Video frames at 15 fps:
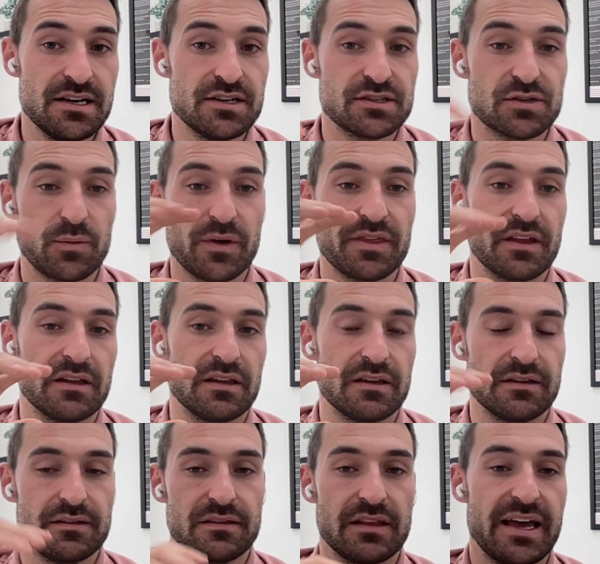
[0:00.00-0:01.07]
So when
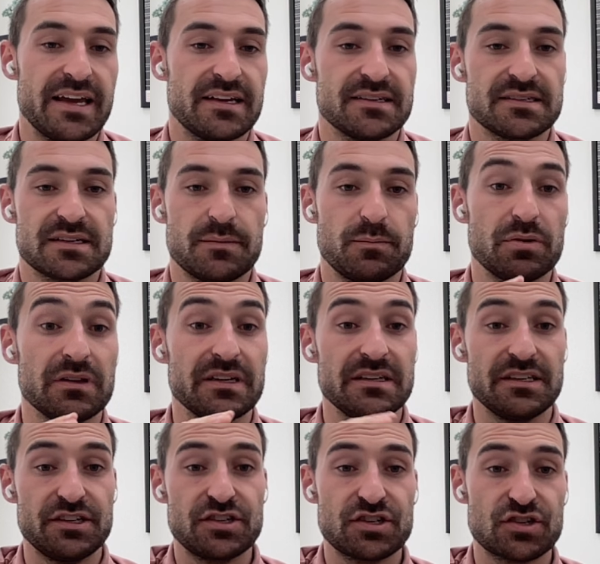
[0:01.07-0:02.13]
the leg is
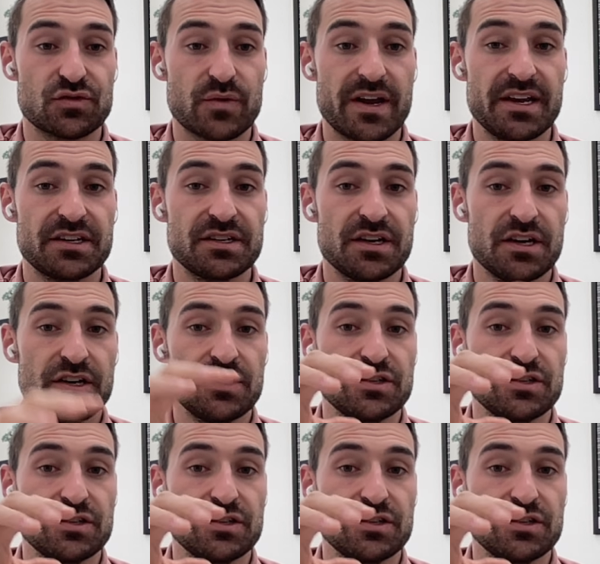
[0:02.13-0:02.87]
completely straight,